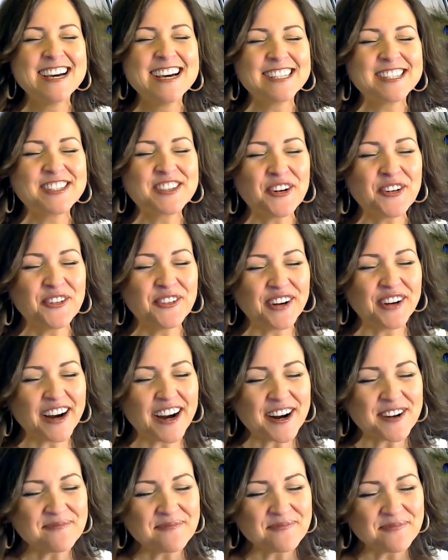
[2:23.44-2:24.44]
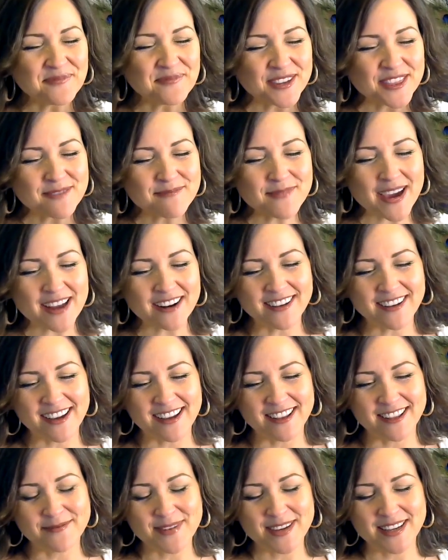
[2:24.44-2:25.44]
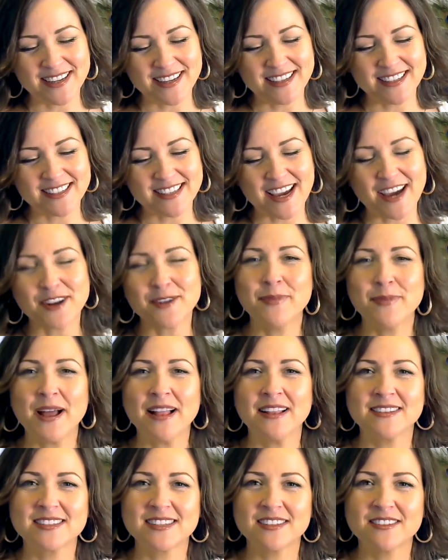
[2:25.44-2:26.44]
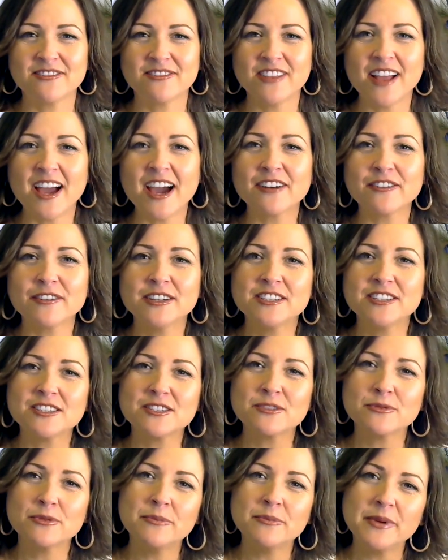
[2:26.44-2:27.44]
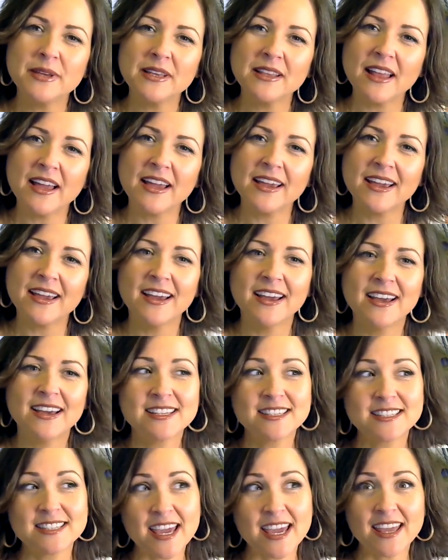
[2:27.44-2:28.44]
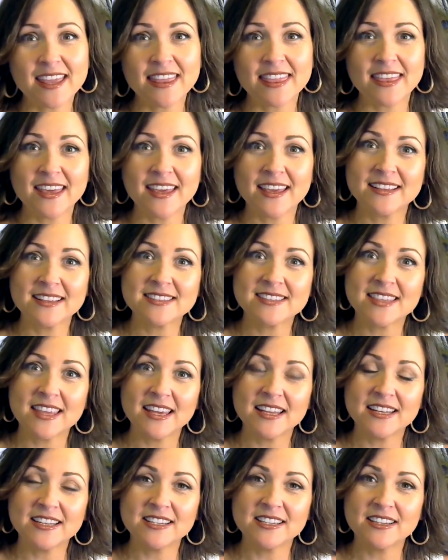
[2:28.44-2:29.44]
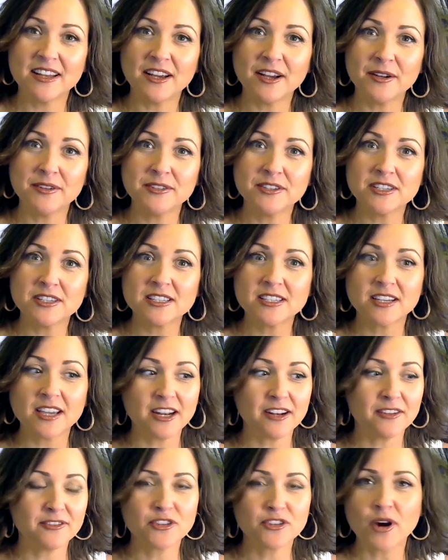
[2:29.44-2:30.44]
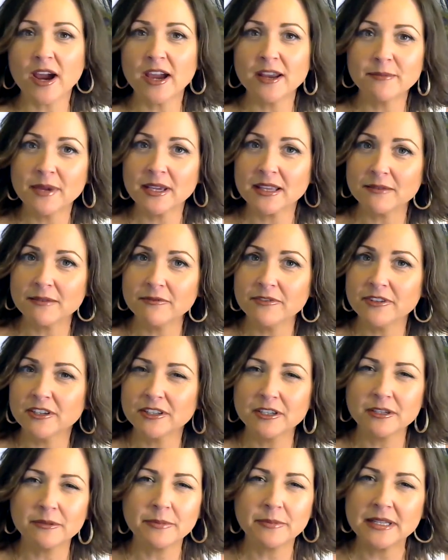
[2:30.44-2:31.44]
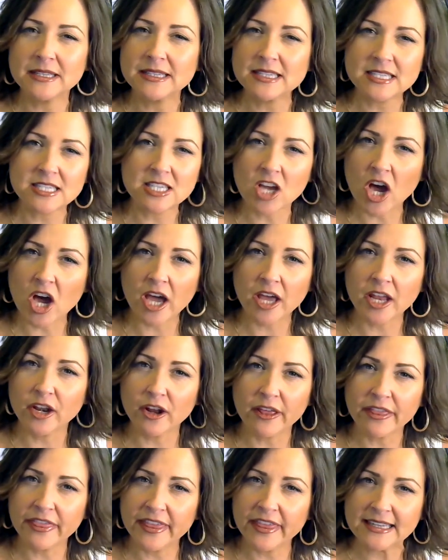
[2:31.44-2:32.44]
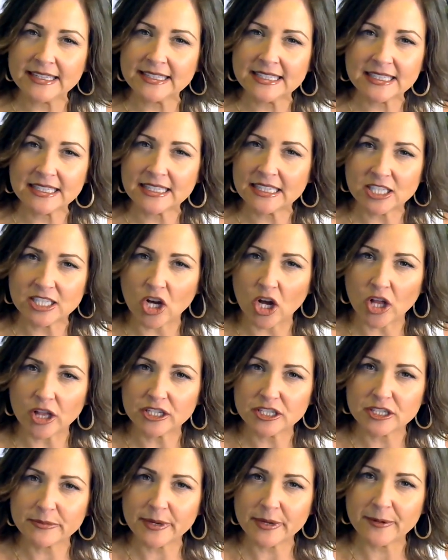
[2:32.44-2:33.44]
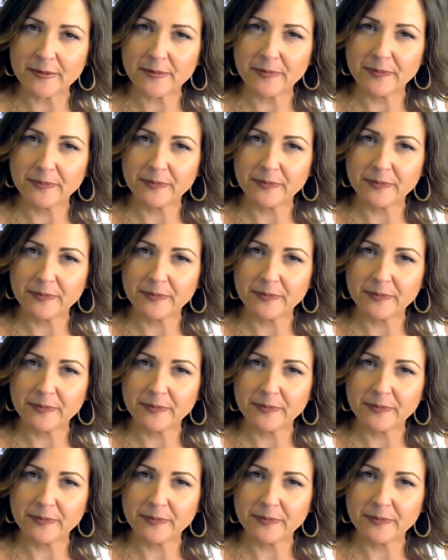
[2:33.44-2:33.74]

So when the metal element is out of balance and the flattery, it just would be like saying things that just to kind of try and make them feel good, but it's not an authentic acknowledgement.